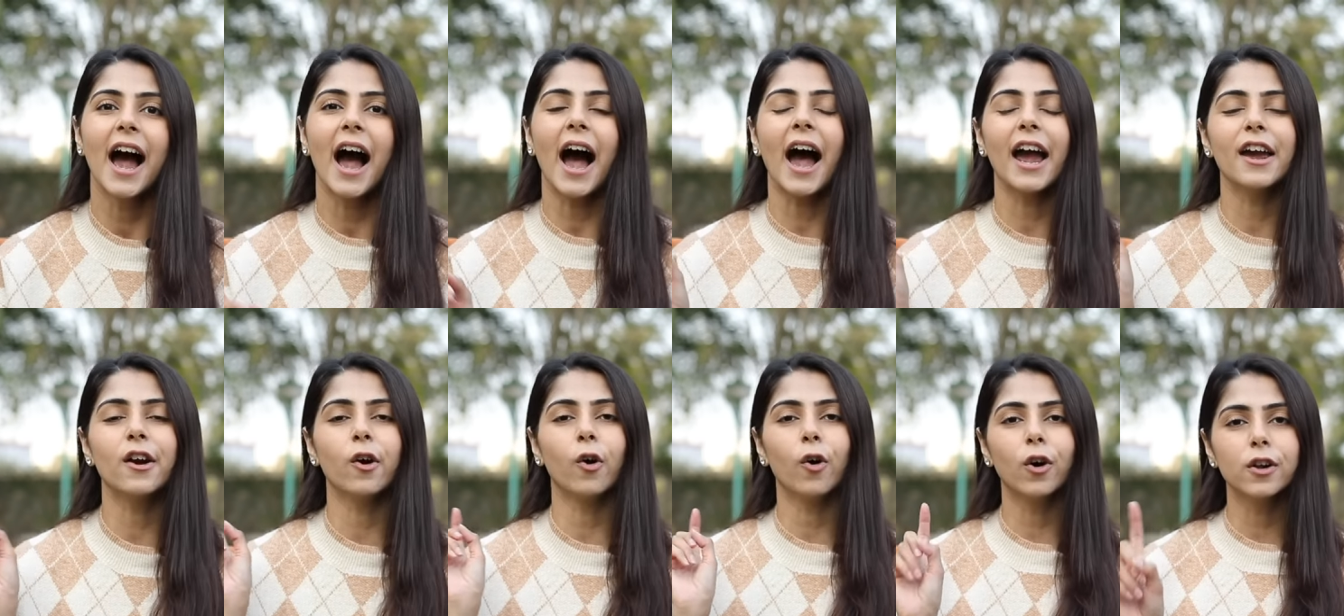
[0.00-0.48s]

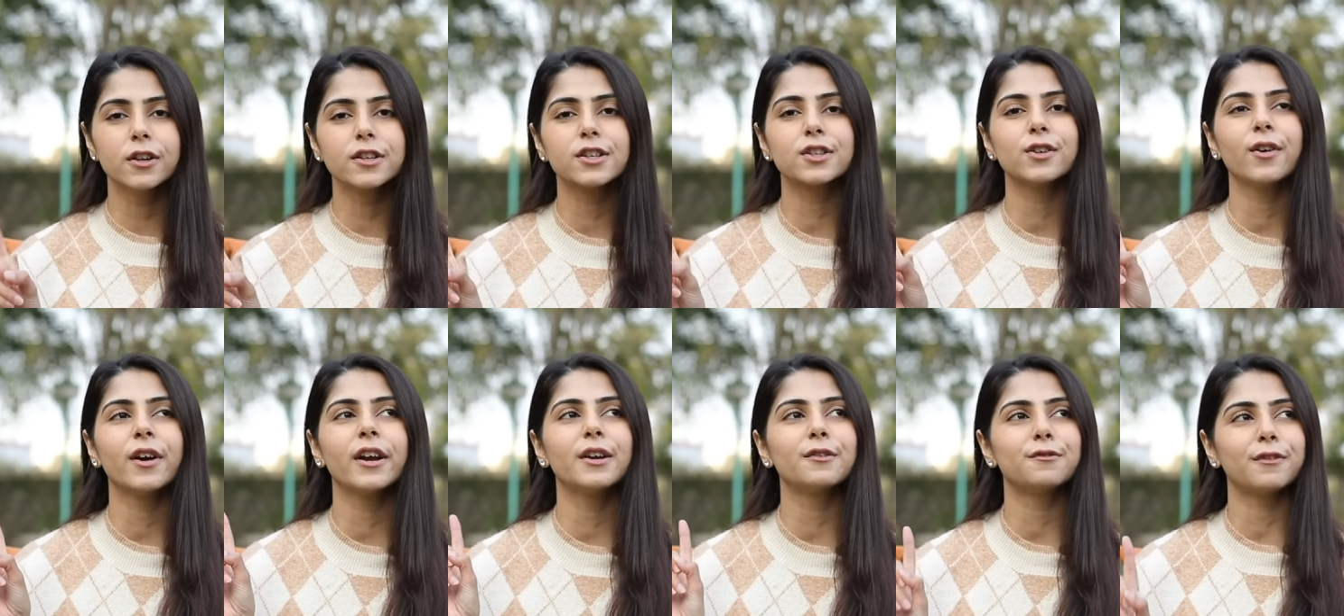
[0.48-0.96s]
I also
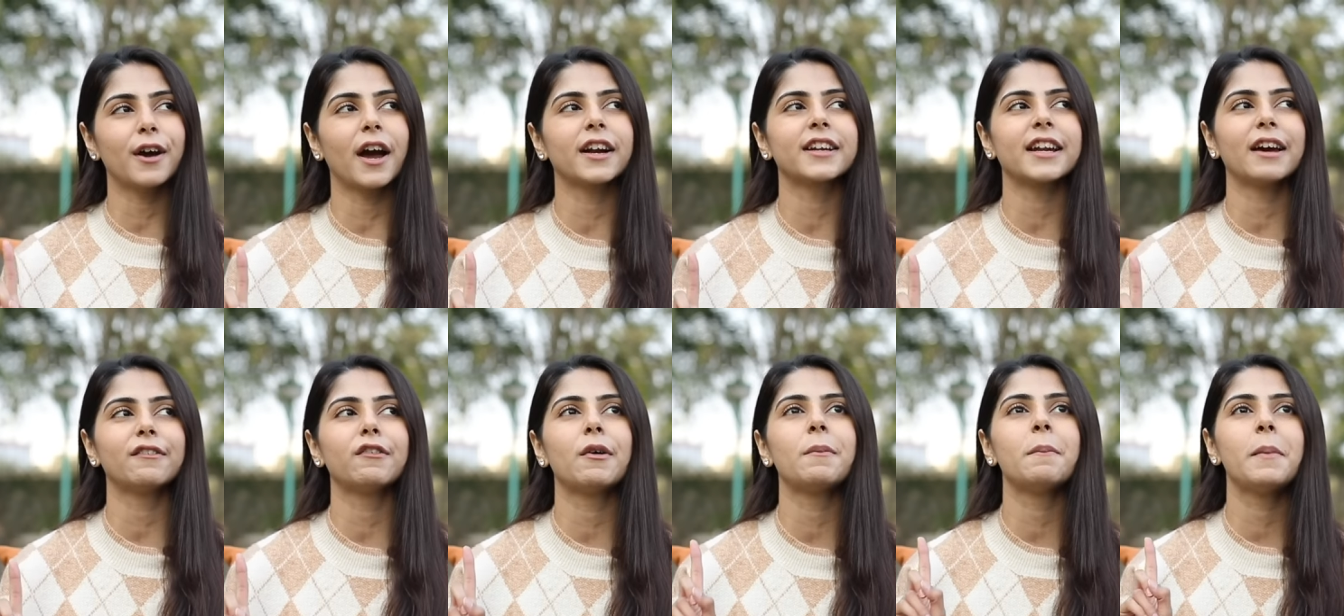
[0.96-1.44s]
in fact
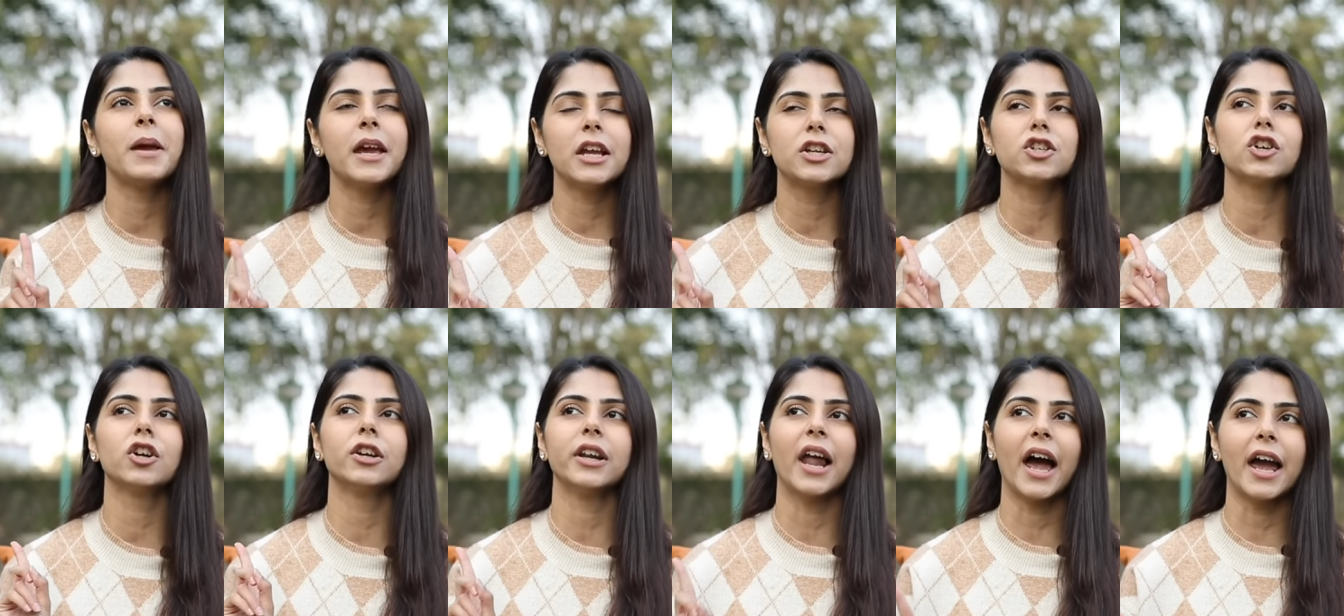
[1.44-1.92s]
have a
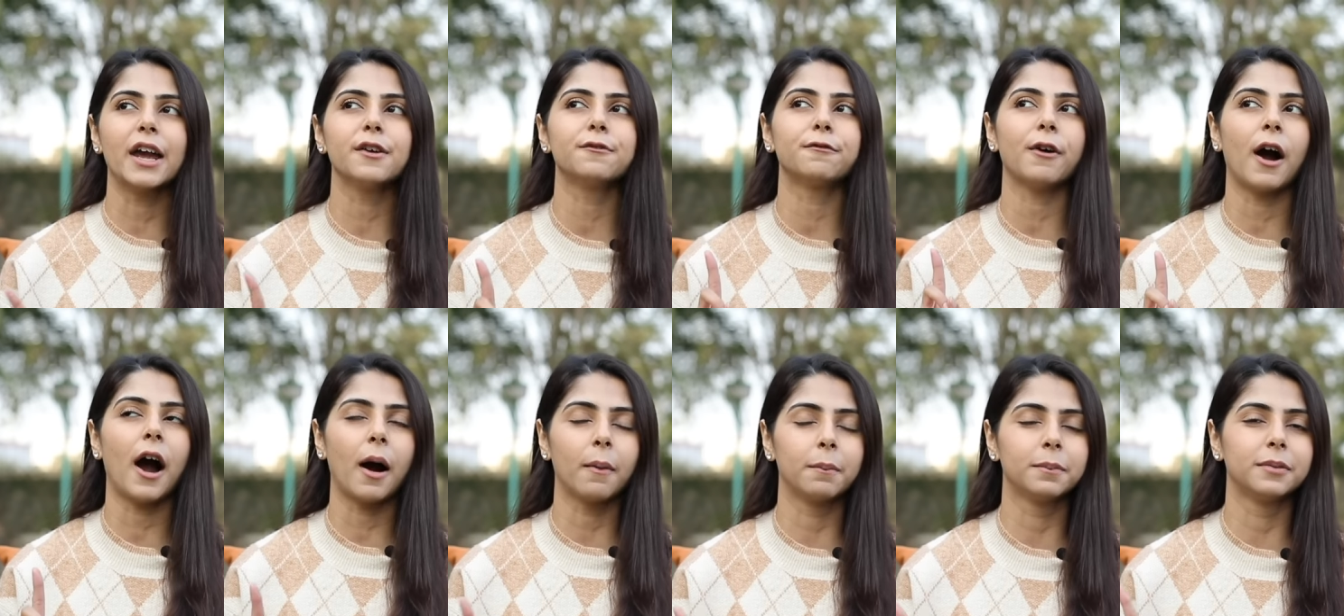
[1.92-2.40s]
major life
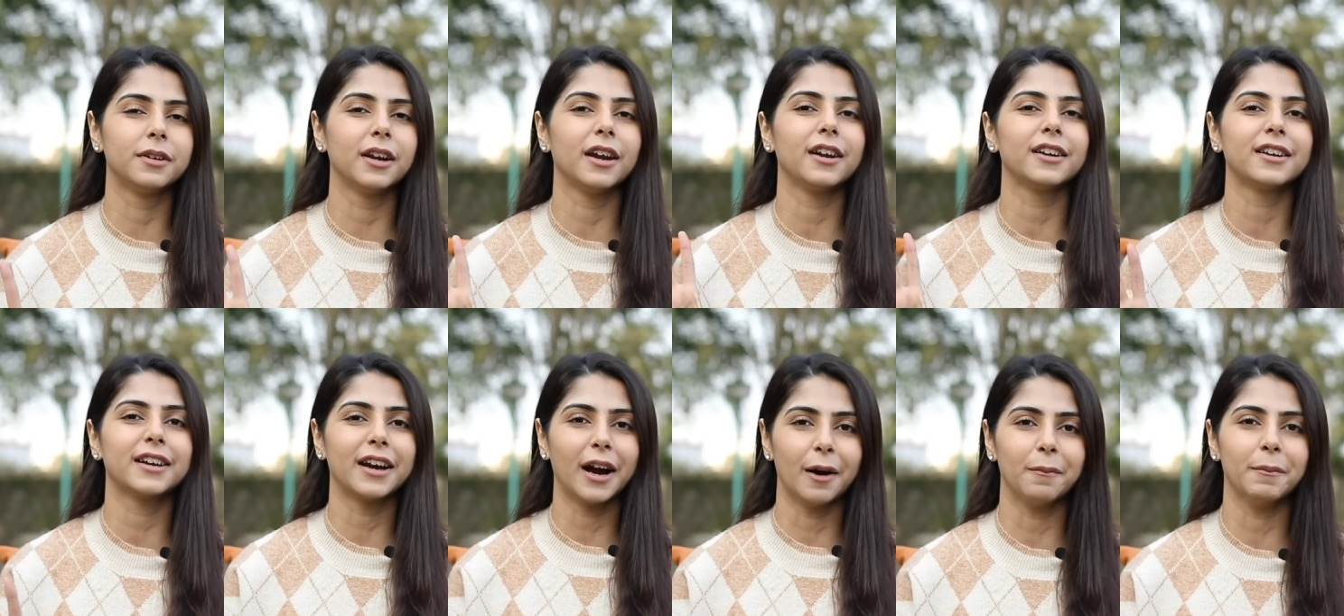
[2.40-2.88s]

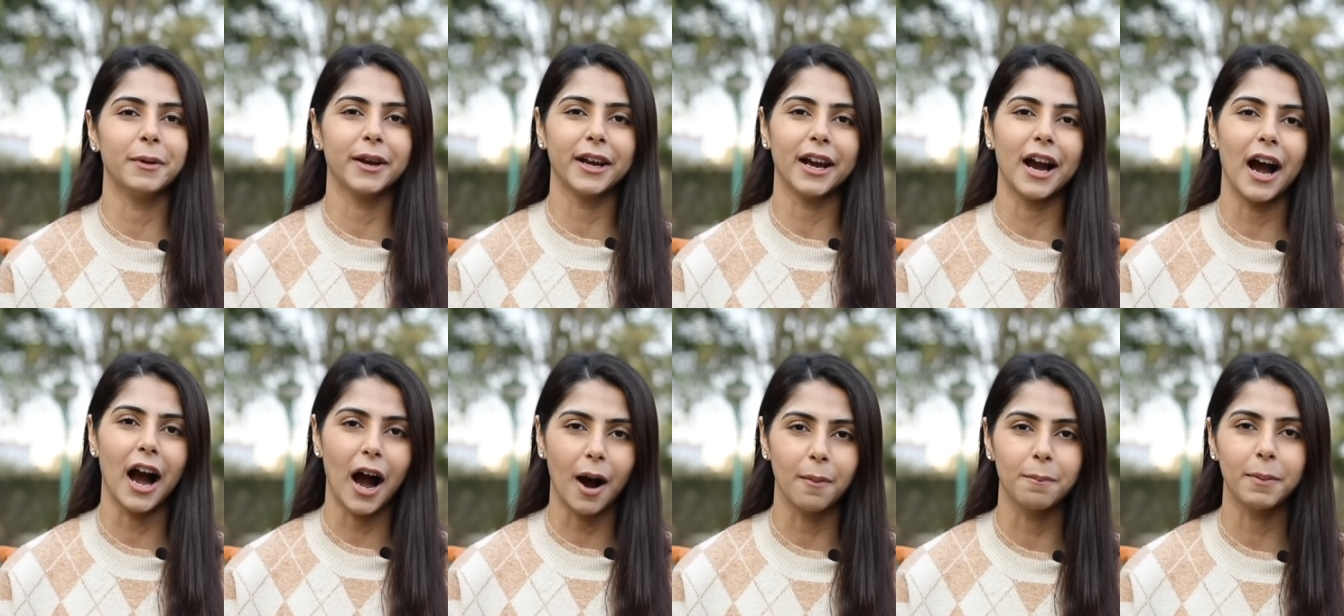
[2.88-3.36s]
update coming
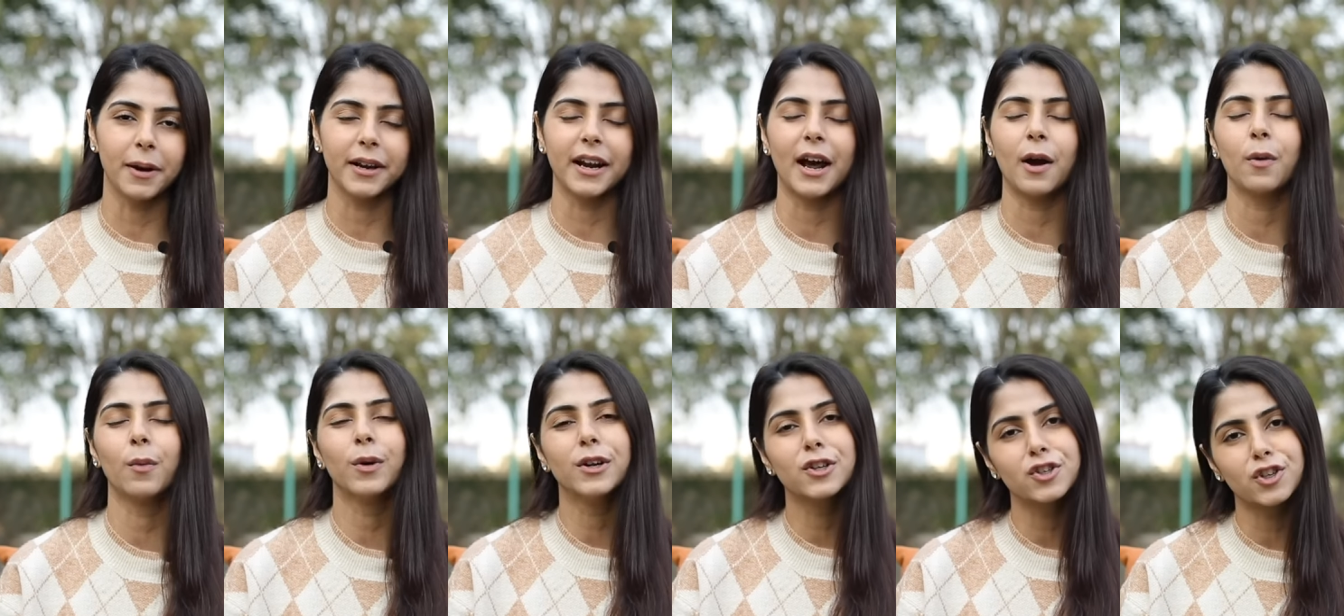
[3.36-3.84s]
up and I
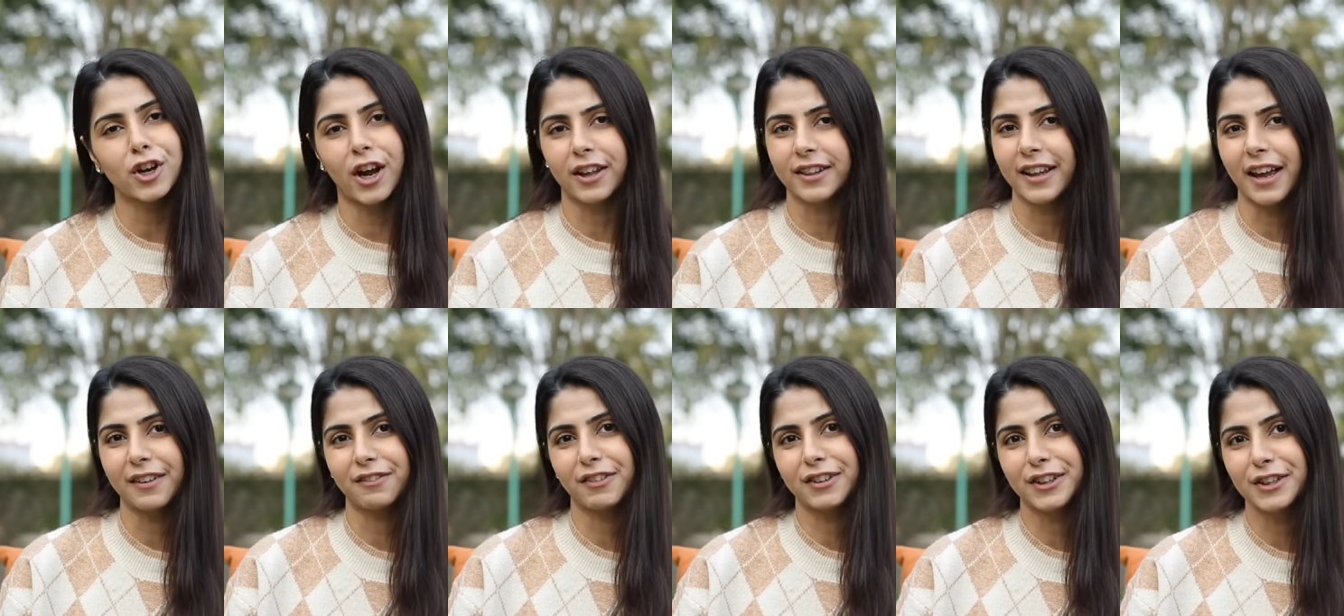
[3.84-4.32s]
will share
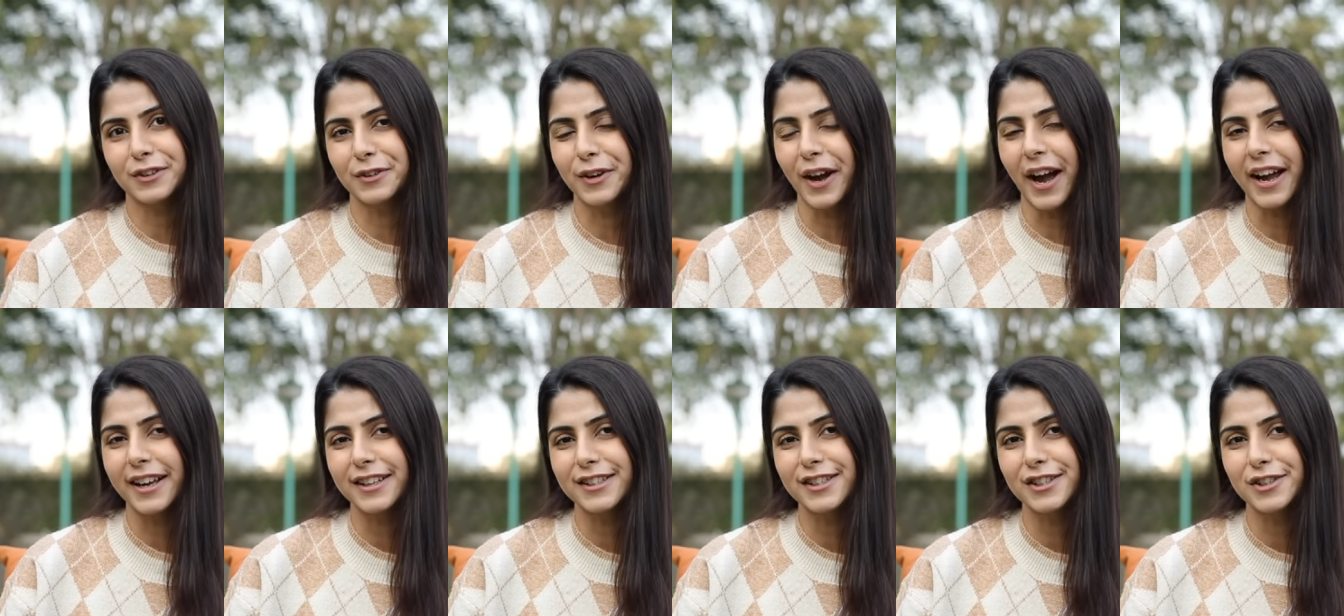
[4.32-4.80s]
that with you
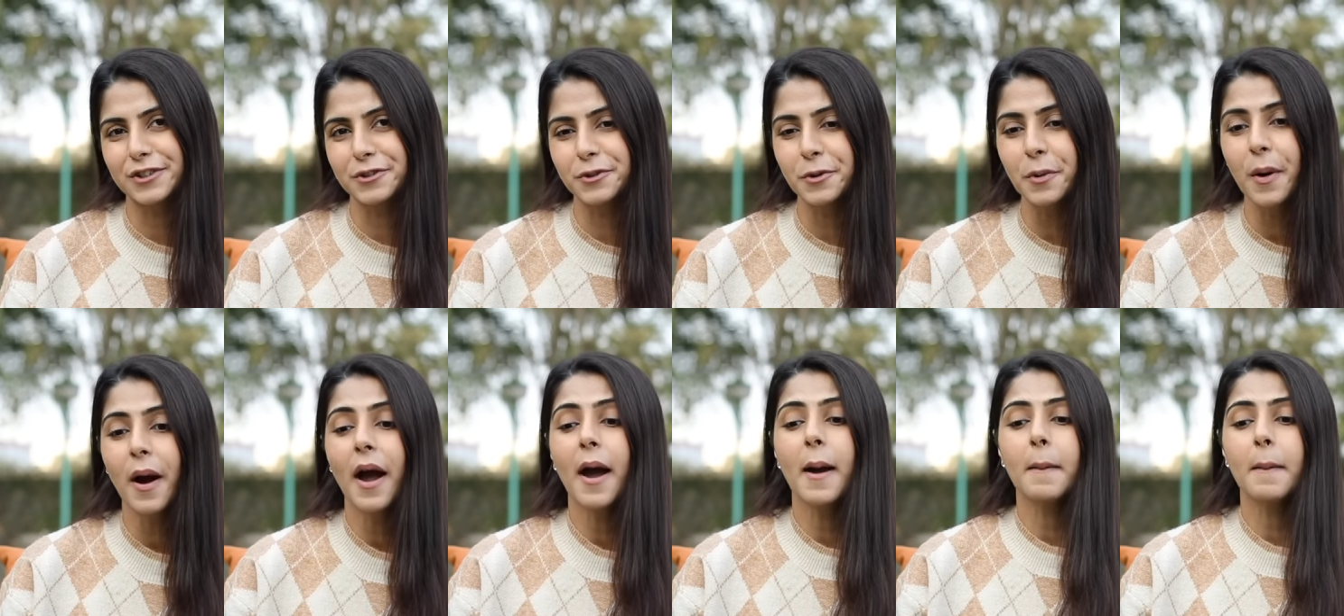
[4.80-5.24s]
guys too.